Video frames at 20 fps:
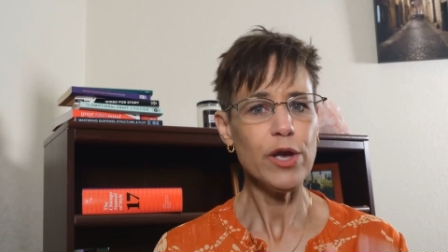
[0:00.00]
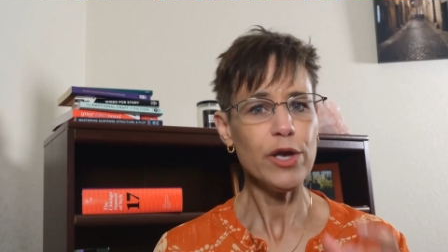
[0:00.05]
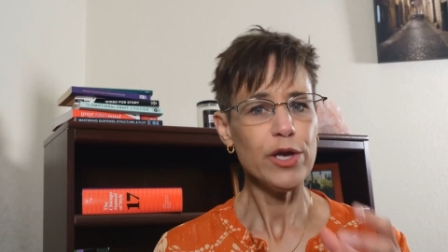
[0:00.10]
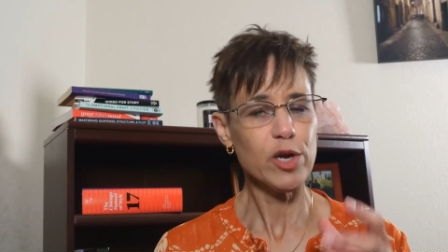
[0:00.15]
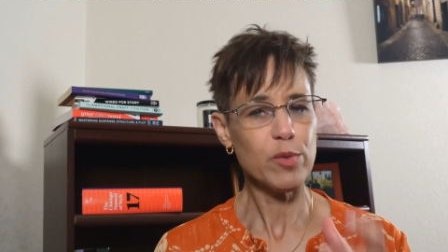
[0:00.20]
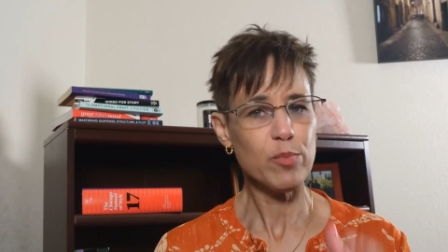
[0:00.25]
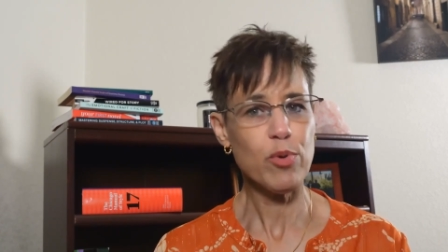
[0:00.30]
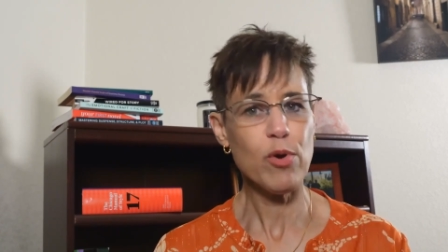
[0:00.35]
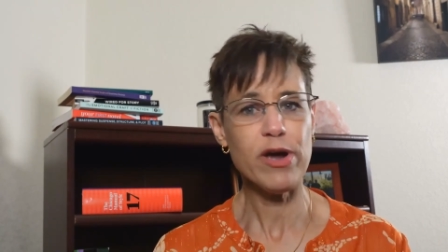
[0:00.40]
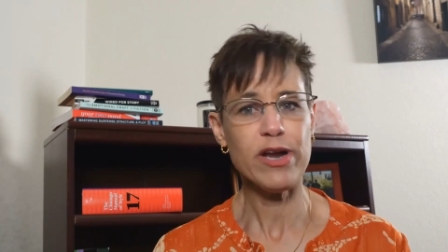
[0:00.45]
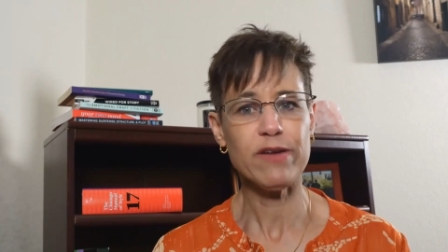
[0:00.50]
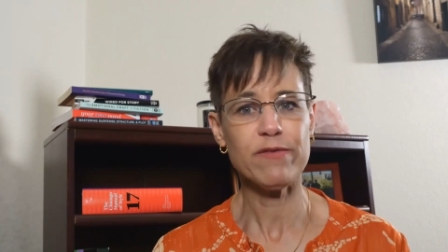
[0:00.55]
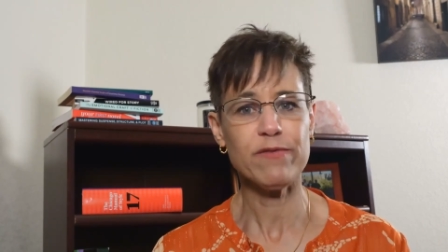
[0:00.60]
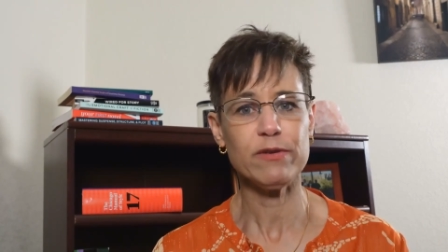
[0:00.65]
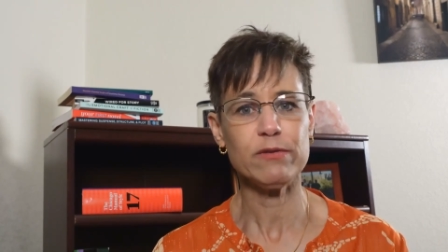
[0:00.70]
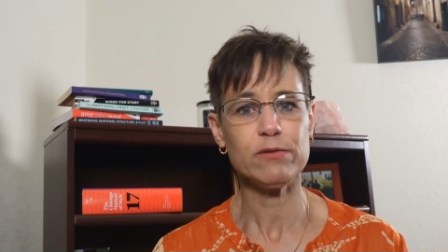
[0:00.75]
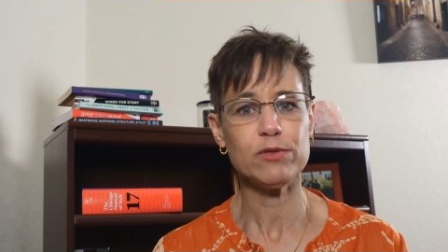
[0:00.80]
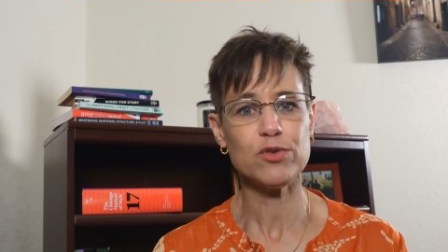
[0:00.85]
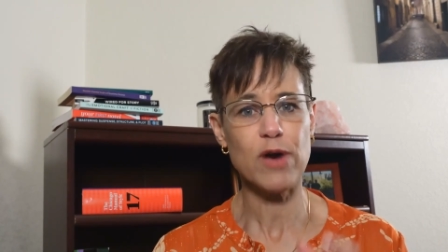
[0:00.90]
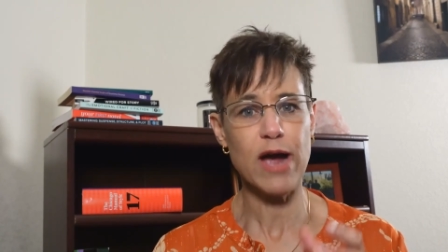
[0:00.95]
Your point of
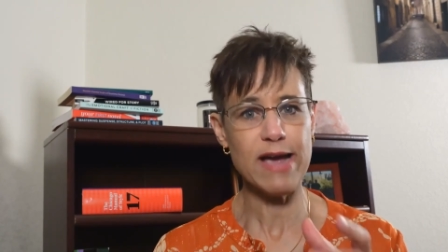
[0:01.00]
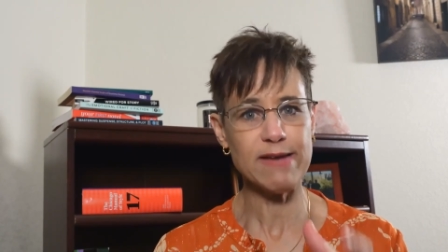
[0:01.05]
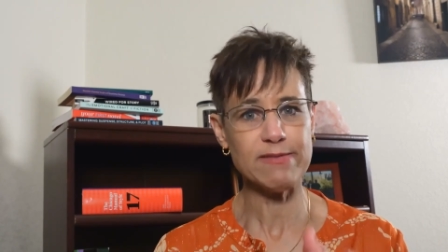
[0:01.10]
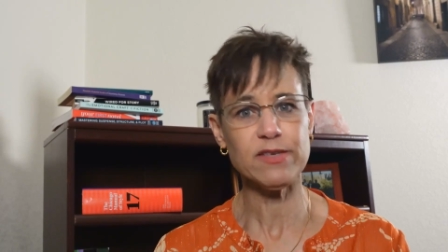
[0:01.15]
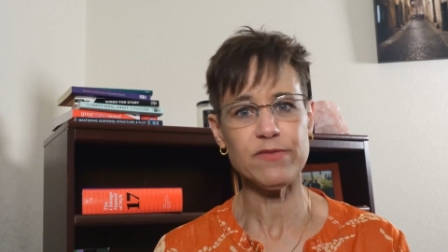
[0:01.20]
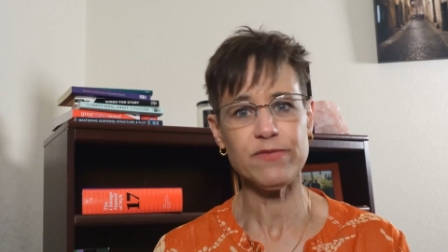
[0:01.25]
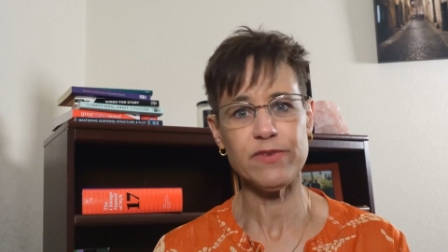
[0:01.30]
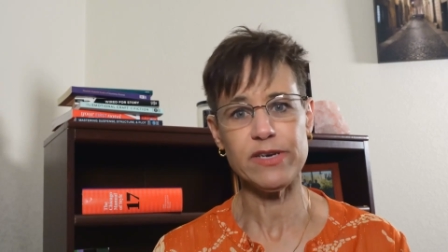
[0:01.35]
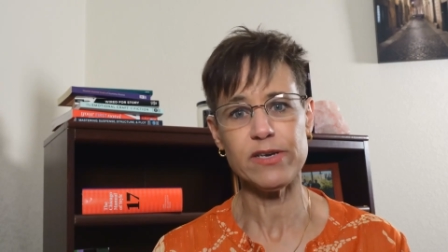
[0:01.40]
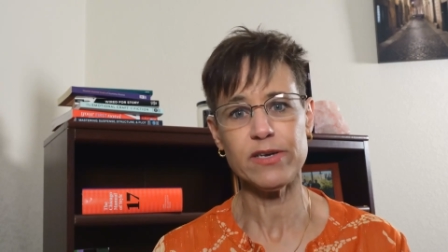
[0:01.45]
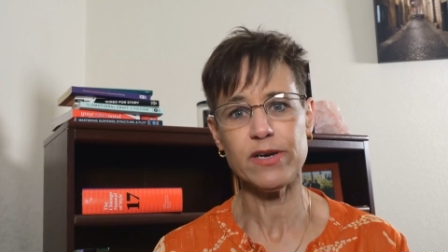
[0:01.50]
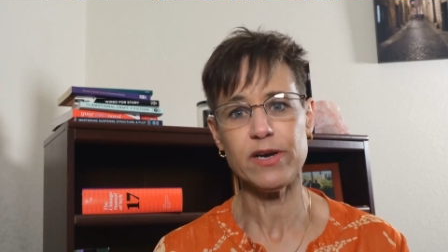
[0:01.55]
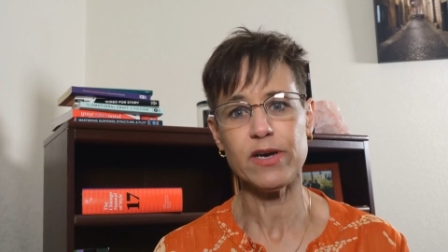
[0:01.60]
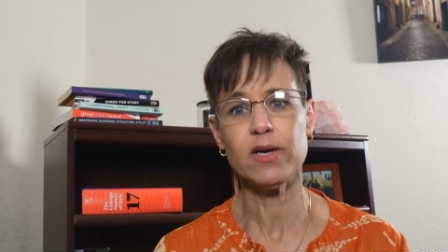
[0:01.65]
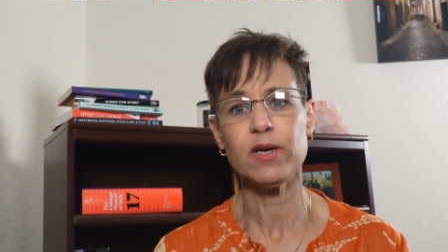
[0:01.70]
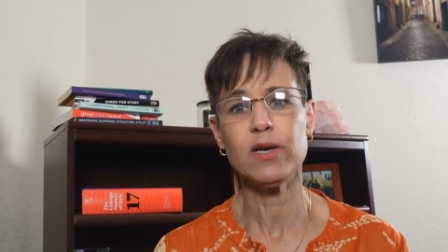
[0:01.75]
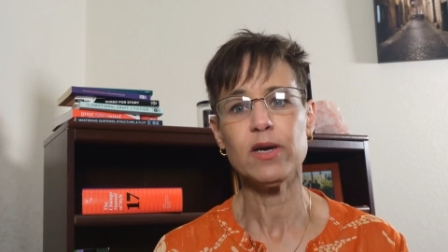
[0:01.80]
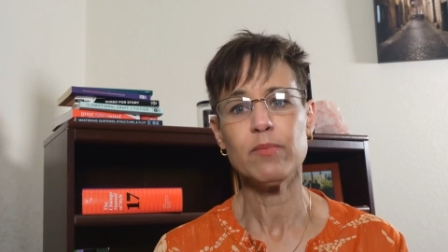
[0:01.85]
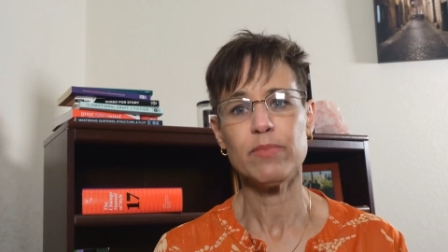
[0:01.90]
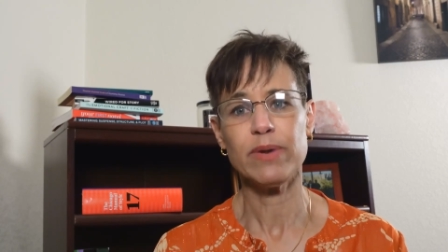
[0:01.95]
view drives the vehicle,